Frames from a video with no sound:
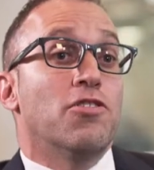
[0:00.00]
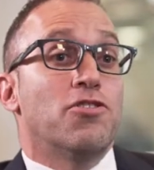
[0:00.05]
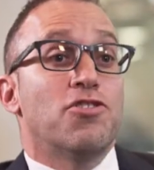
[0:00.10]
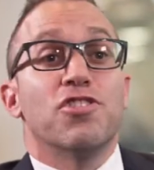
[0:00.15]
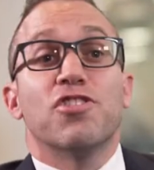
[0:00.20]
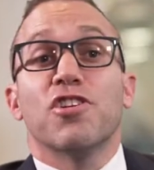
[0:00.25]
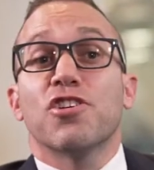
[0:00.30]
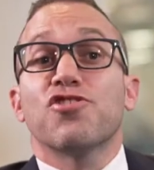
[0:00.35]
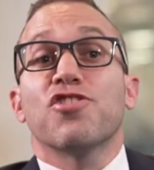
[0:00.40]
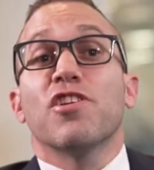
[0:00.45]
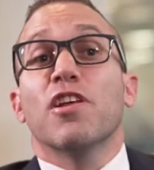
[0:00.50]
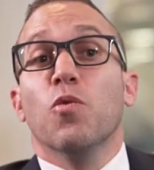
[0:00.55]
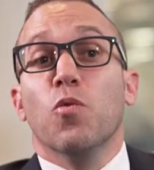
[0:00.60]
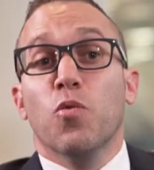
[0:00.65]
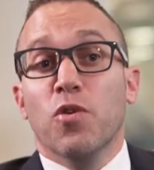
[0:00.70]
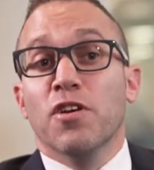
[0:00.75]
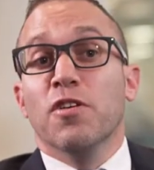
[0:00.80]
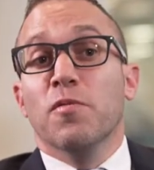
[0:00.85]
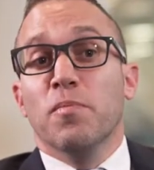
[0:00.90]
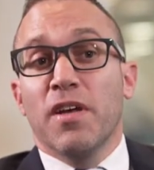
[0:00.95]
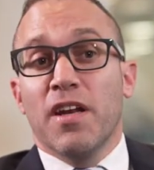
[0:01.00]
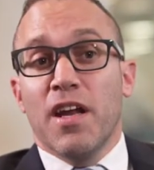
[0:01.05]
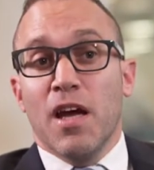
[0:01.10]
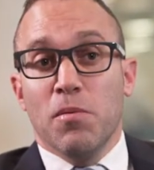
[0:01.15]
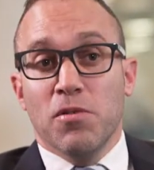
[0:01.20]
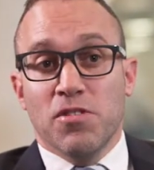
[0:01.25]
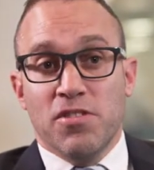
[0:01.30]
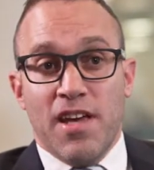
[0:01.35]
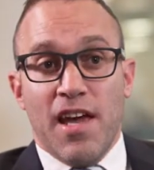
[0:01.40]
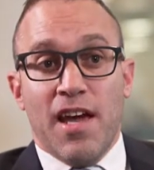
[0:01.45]
traditionally wouldn't have been
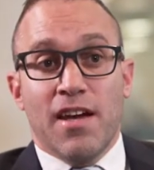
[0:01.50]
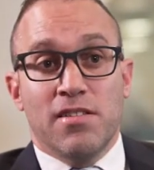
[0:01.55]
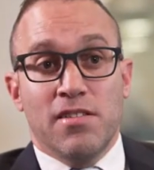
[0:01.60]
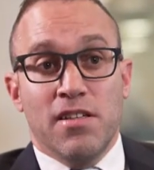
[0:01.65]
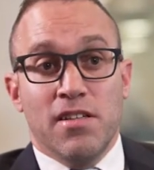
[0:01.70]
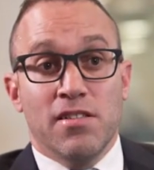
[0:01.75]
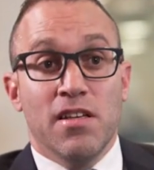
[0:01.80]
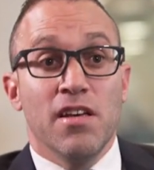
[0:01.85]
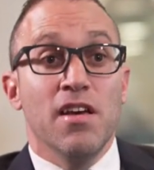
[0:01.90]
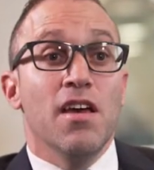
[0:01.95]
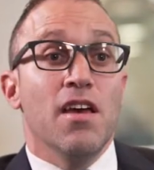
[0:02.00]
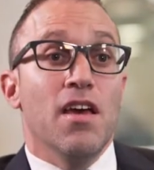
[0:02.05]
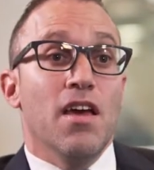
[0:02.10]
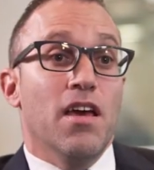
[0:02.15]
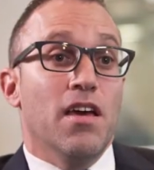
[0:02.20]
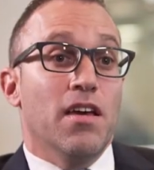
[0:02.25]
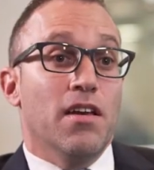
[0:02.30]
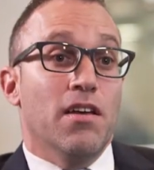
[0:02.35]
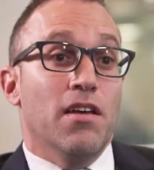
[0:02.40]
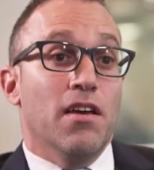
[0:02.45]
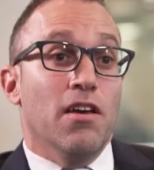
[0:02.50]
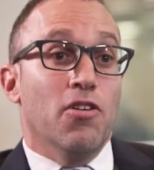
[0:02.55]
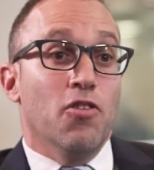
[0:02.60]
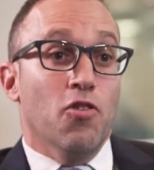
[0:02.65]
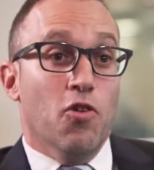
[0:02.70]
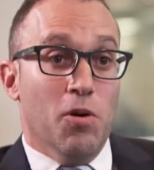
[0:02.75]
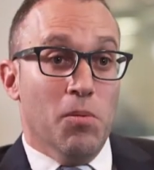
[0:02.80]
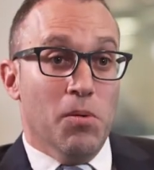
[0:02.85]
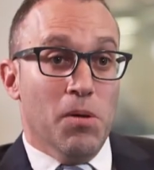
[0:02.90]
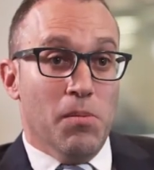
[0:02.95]
able to access in, in
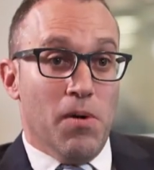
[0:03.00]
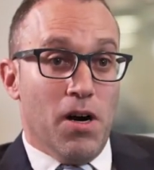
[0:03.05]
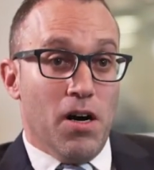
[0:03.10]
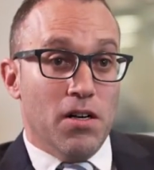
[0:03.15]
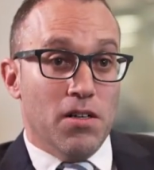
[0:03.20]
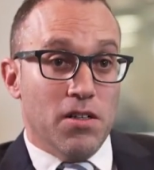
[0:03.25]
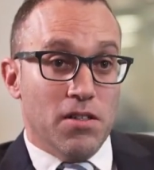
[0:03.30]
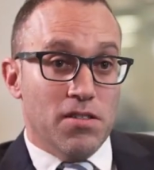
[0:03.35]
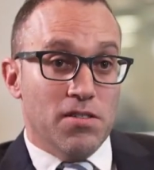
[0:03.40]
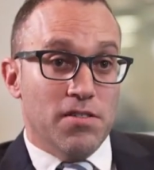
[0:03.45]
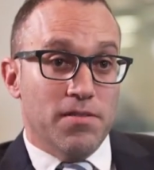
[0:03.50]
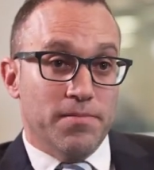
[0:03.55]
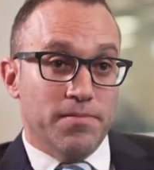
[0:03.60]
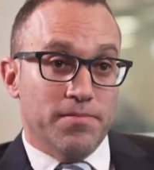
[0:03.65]
normal markets?